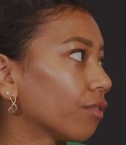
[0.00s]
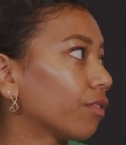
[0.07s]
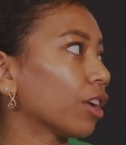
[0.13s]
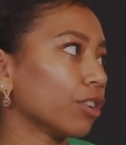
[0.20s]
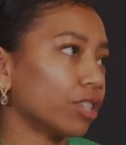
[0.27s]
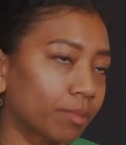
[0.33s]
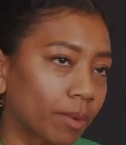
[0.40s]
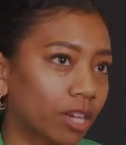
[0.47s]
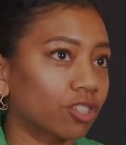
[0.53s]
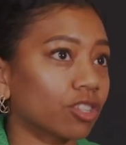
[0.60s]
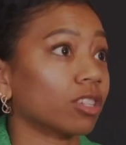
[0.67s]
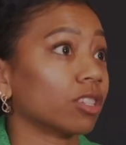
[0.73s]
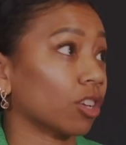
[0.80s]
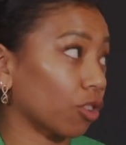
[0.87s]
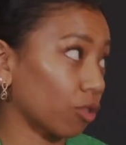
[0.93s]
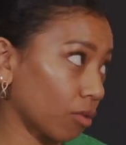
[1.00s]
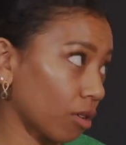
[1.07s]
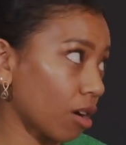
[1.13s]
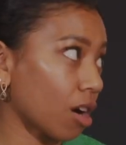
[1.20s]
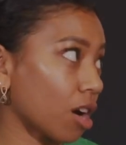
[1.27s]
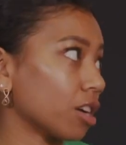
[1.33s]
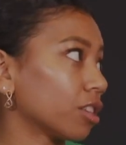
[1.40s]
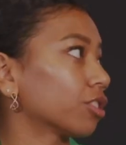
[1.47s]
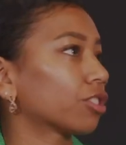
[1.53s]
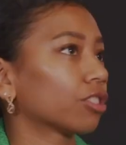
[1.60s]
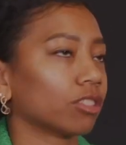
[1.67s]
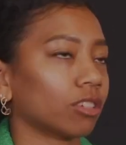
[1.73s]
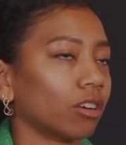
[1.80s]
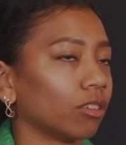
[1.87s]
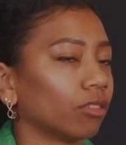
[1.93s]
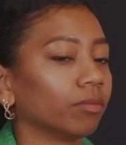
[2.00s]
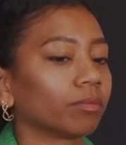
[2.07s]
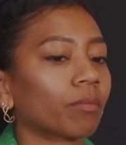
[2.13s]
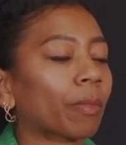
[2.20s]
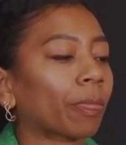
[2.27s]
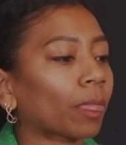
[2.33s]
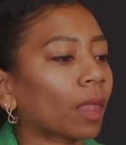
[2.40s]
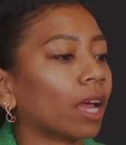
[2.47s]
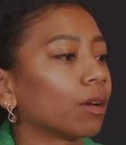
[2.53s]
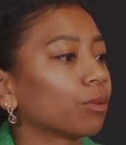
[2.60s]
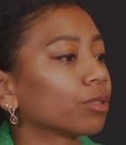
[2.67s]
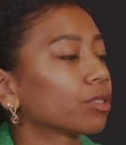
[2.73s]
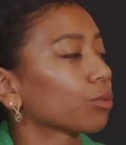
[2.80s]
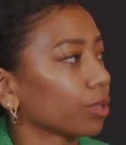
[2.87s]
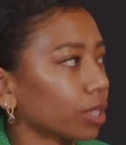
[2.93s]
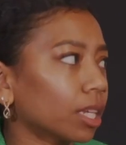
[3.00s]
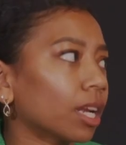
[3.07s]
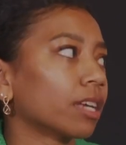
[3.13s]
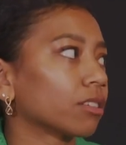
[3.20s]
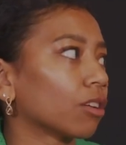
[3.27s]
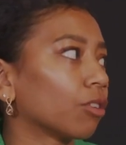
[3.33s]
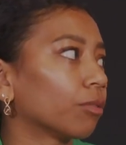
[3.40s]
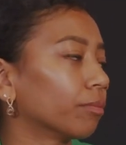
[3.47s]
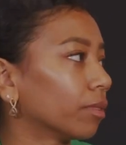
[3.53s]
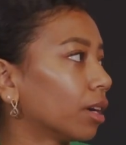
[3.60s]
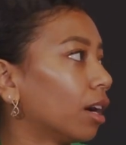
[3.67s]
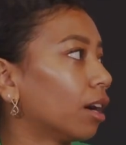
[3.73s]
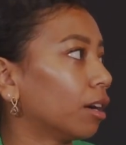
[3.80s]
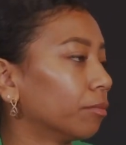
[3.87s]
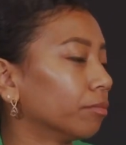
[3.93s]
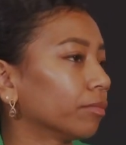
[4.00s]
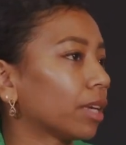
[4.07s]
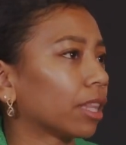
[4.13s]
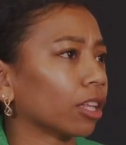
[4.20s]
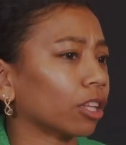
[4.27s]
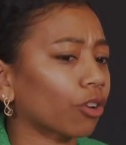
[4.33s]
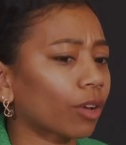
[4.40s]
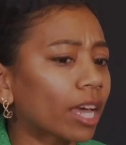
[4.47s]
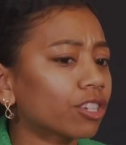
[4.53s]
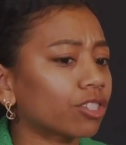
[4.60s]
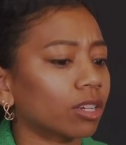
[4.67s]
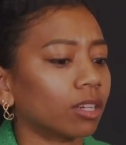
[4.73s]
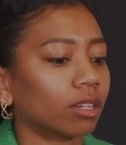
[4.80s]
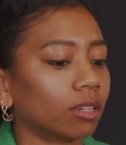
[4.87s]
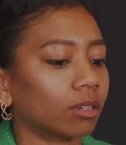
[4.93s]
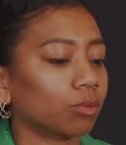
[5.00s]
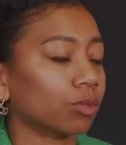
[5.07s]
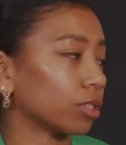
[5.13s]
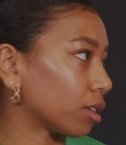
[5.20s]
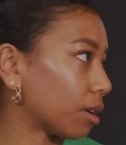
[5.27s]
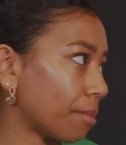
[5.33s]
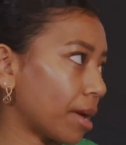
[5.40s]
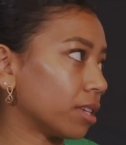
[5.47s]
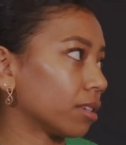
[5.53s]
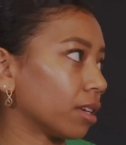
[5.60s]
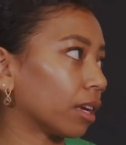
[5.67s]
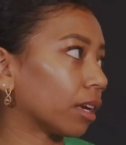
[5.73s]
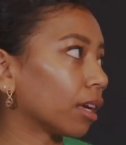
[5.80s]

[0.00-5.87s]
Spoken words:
Very spacious, a garage. So it was a really nice home. And the location was amazing.